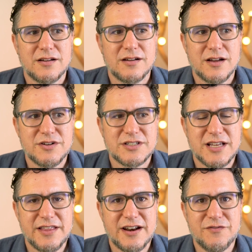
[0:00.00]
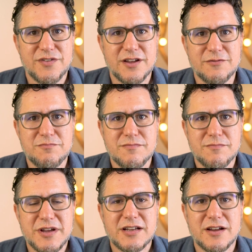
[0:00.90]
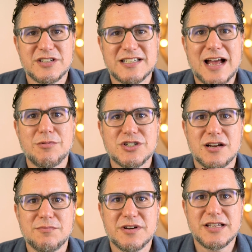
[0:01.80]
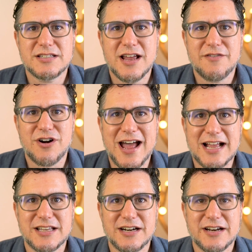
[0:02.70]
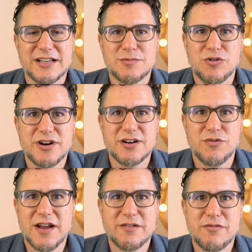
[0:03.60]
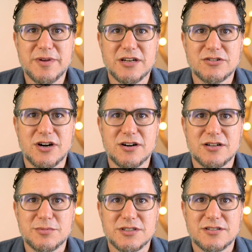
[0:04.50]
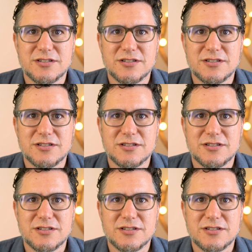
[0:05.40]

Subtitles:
I always say that if established companies never acted in an exploitative way, there would be no startups.